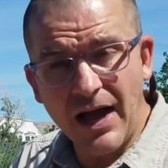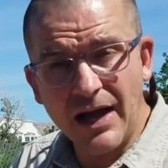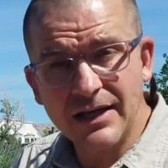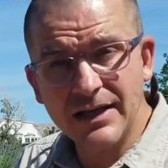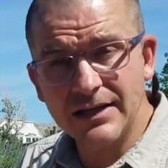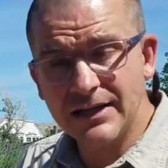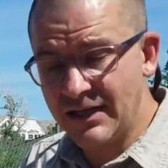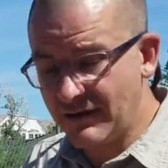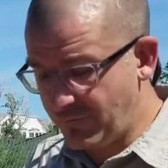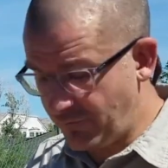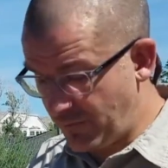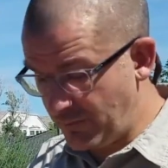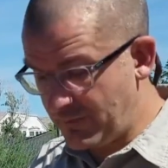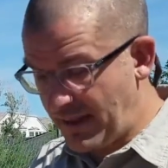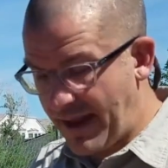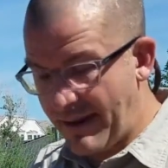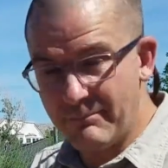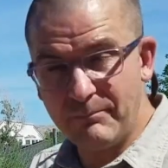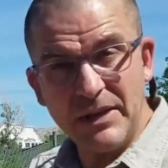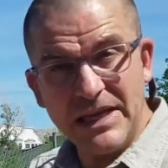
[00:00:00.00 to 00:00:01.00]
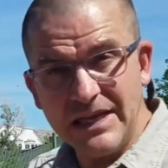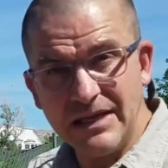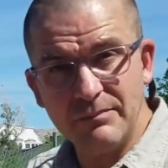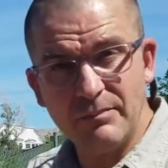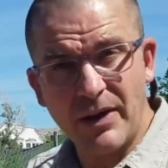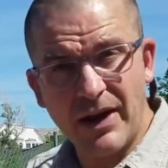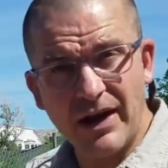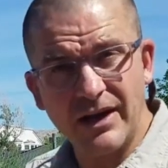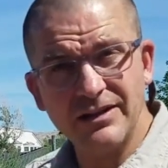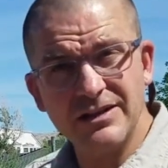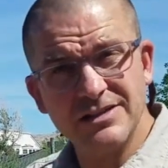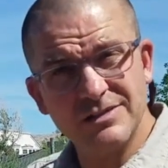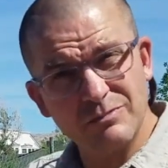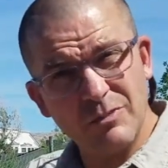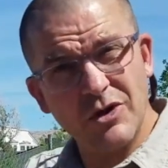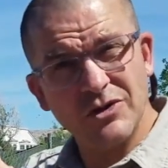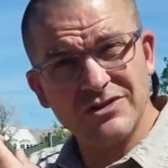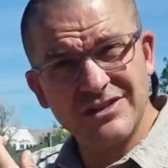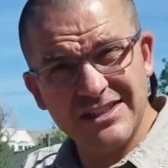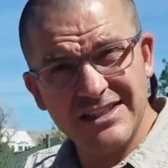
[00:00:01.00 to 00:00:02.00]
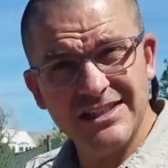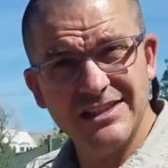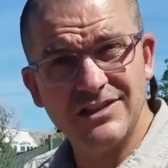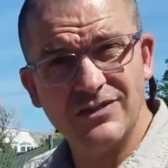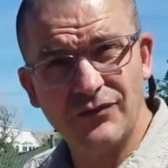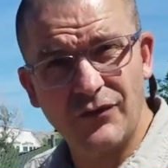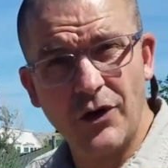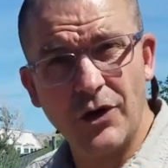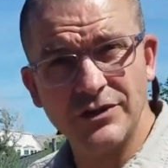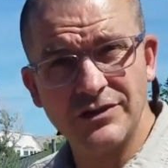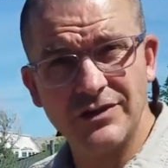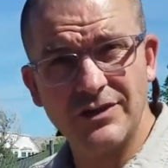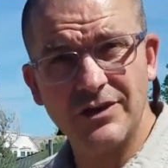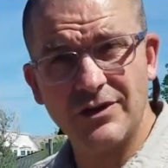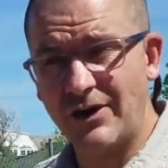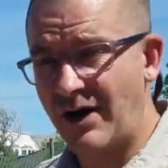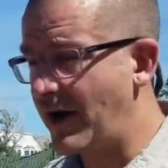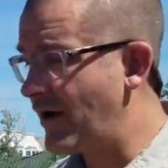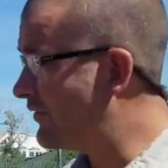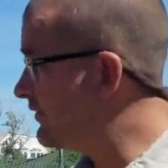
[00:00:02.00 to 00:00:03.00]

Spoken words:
and then from that bean pod the small seeds fall to the ground,